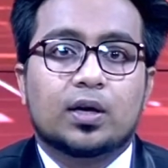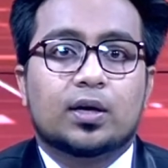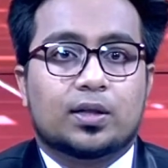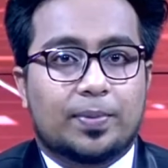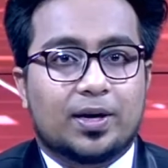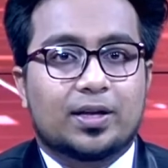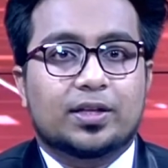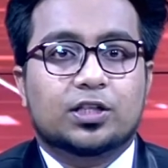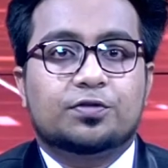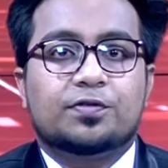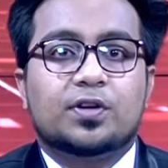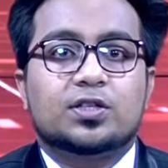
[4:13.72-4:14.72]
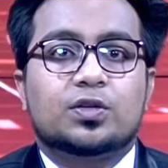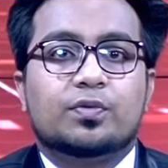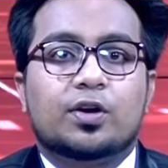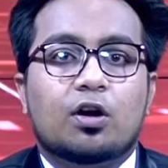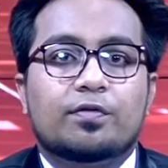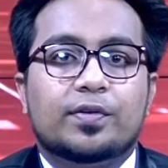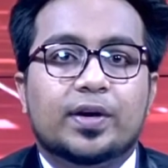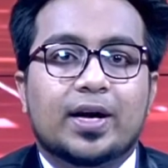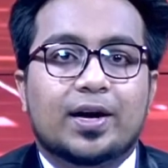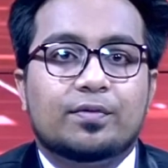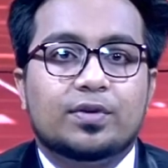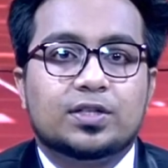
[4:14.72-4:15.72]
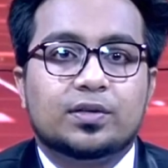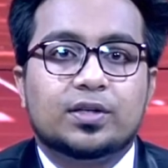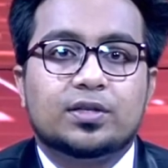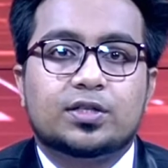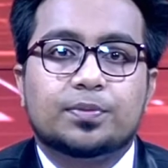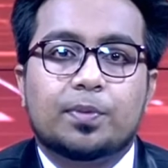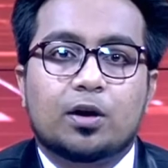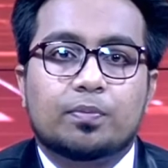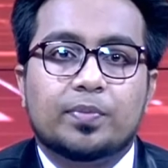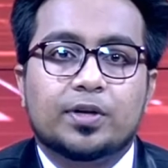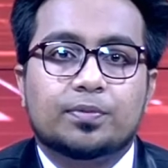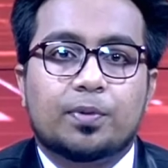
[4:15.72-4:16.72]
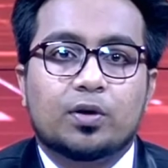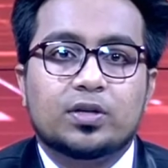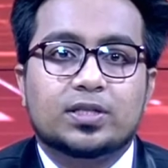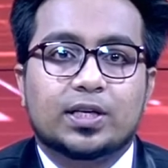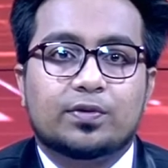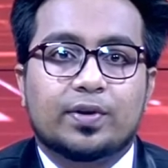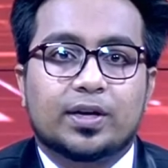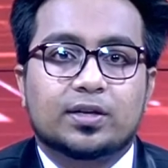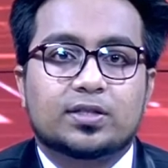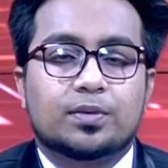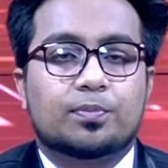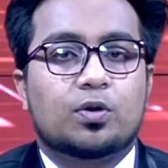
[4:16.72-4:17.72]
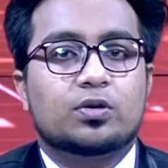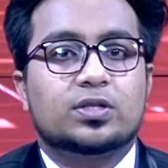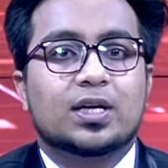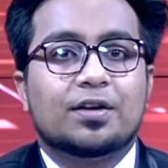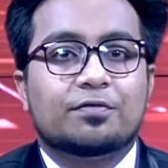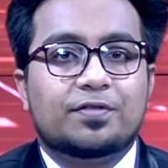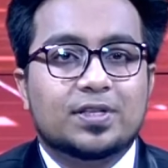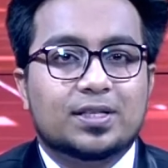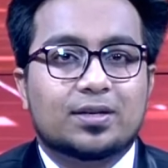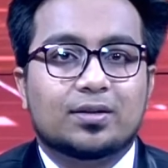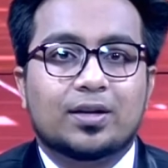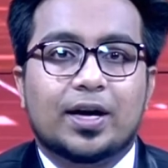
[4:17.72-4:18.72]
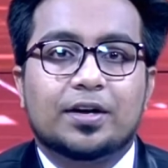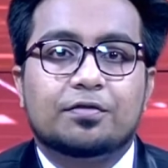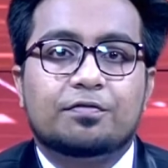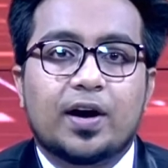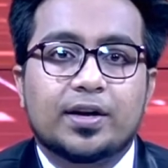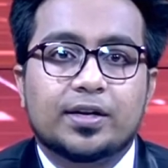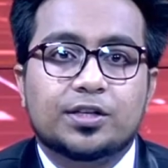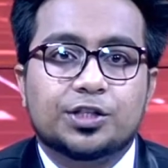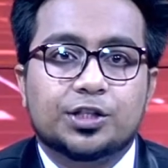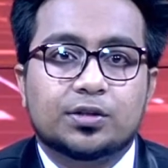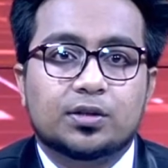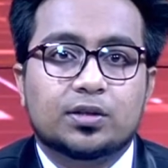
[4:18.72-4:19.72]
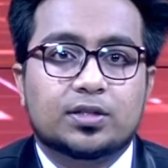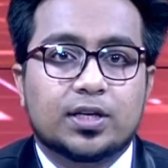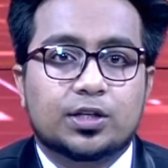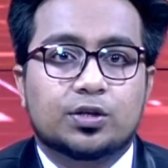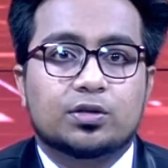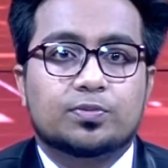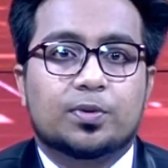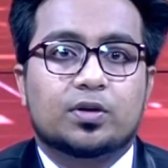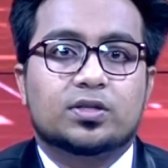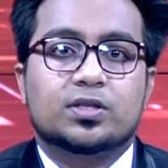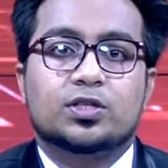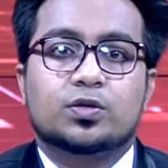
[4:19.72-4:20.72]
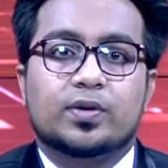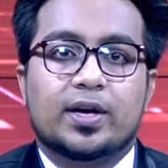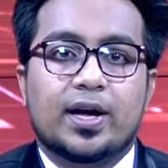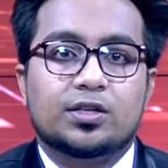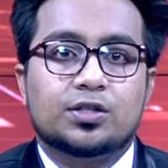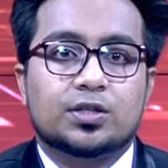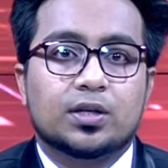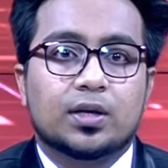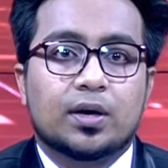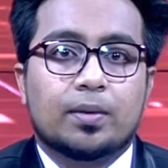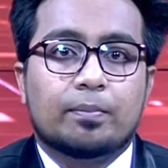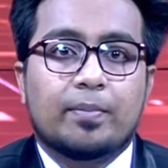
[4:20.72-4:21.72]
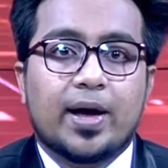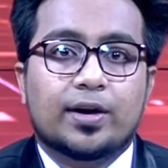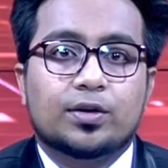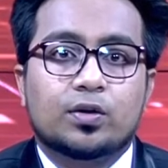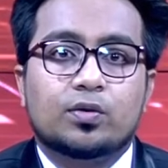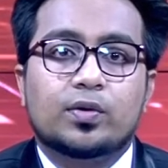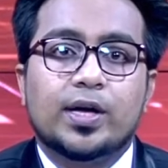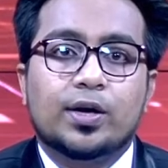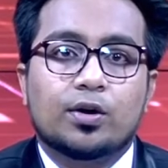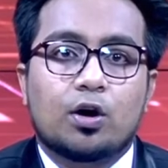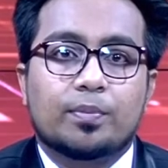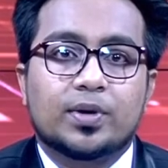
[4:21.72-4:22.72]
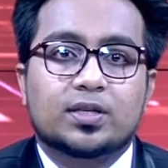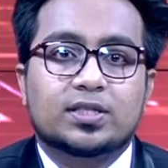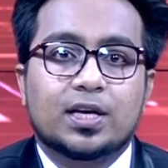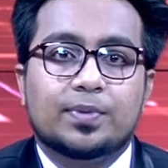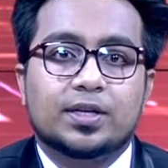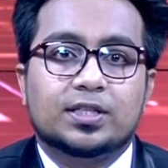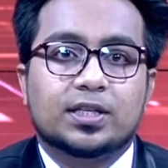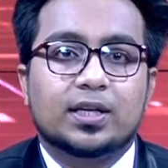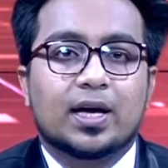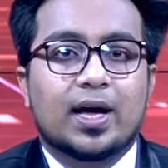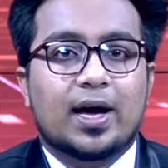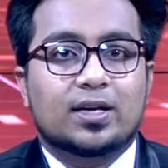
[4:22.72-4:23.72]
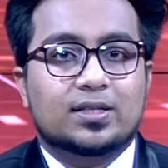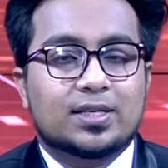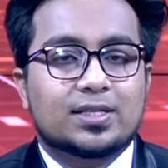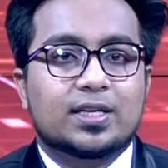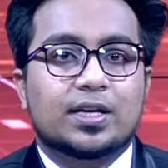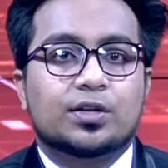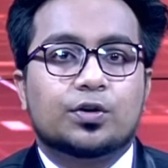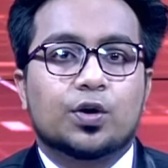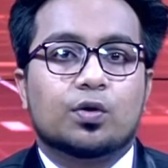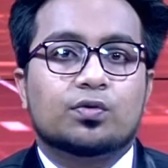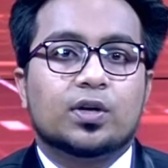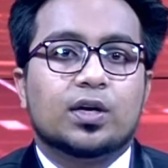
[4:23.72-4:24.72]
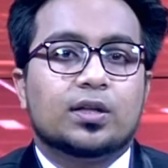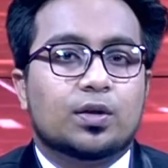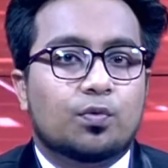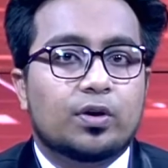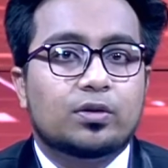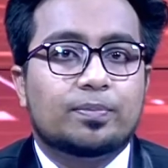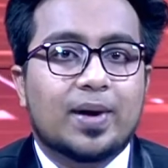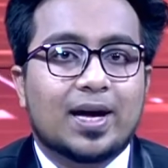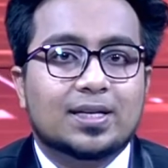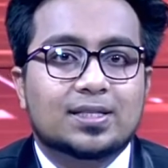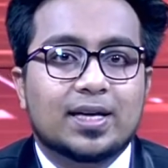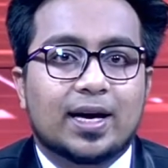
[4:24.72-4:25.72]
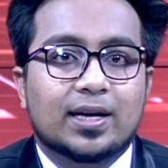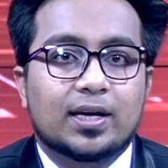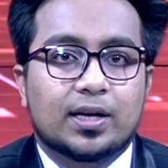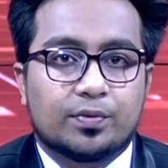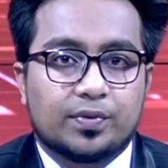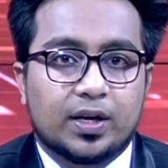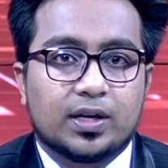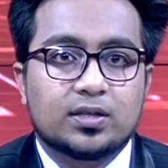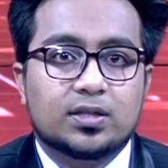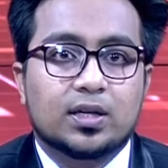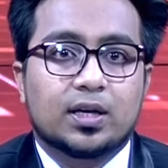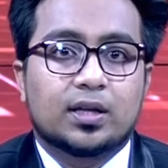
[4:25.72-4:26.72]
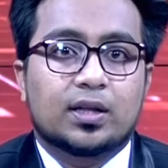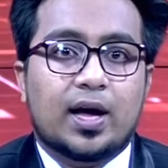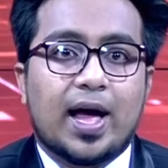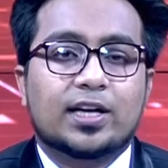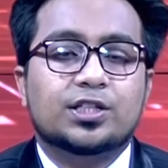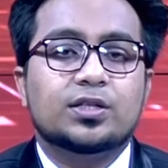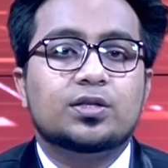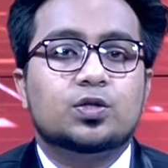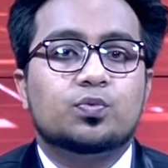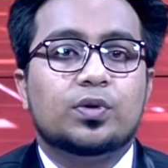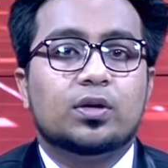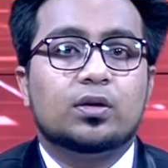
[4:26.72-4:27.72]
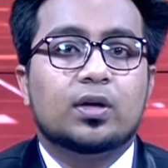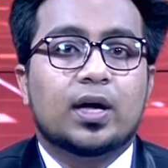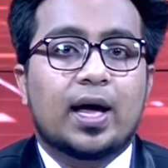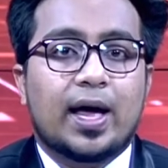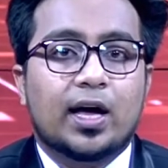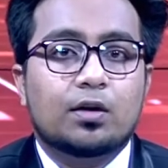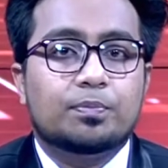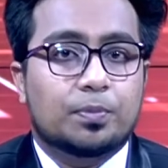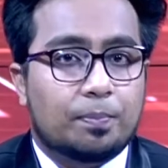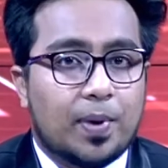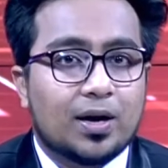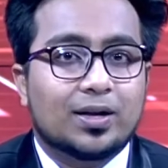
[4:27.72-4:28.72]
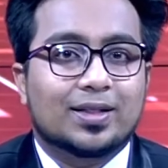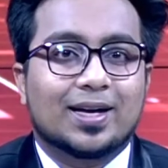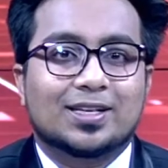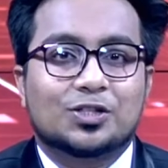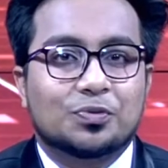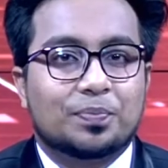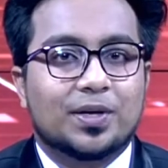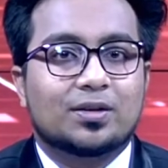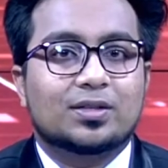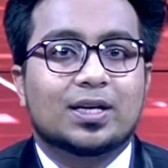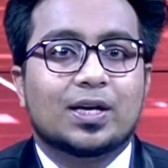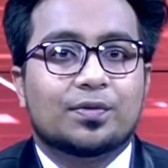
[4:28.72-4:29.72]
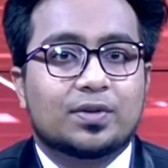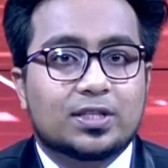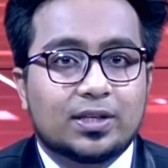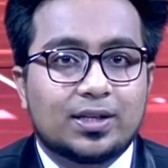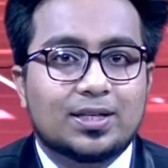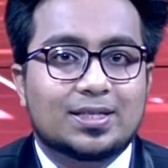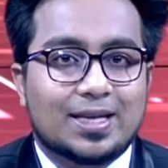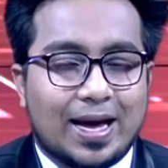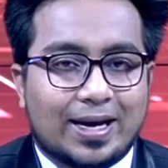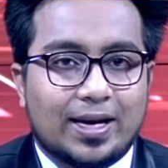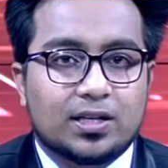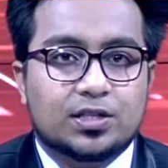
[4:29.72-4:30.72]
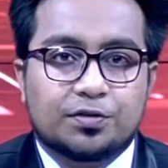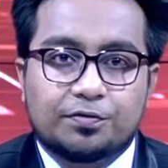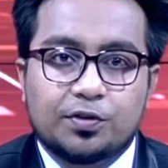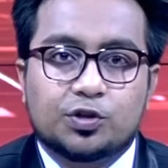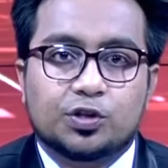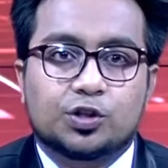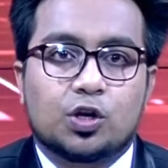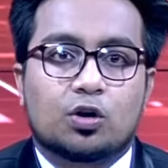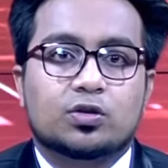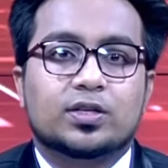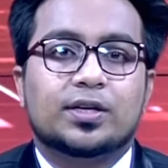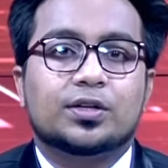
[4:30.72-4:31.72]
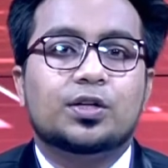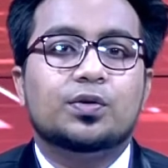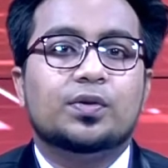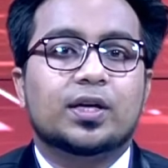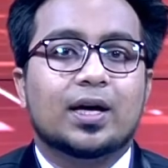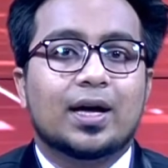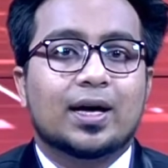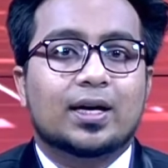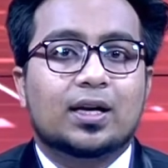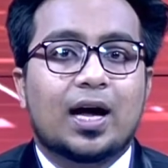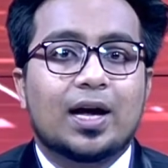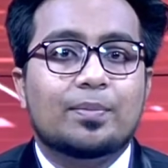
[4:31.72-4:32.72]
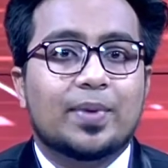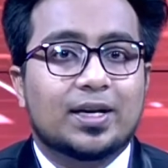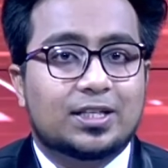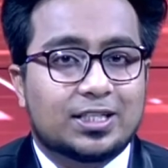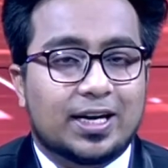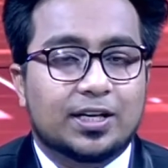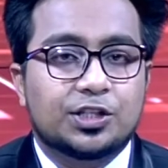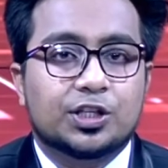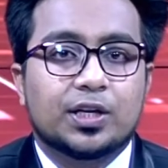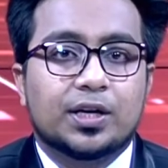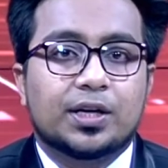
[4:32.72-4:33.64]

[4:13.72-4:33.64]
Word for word: The Bangladesh First Recovery and Resilience Department policy credit supports fiscal and financial sectors policies to enhance macroeconomic stability and sustain growth. The World Bank said in a release, the actions will help Bangladesh to build resilience against future shocks, including climate change.